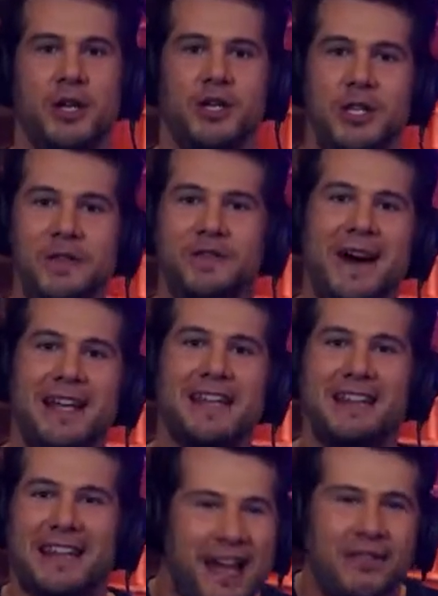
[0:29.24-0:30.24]
do you find
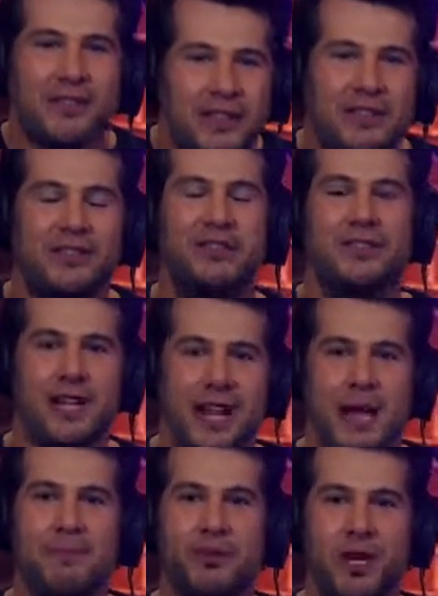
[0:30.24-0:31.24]
that leftists
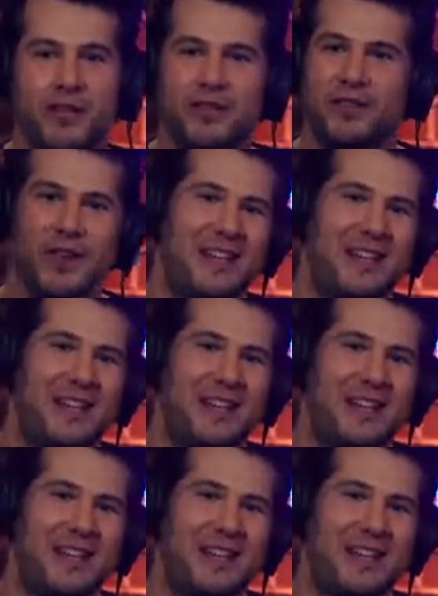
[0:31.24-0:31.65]
today, progressives,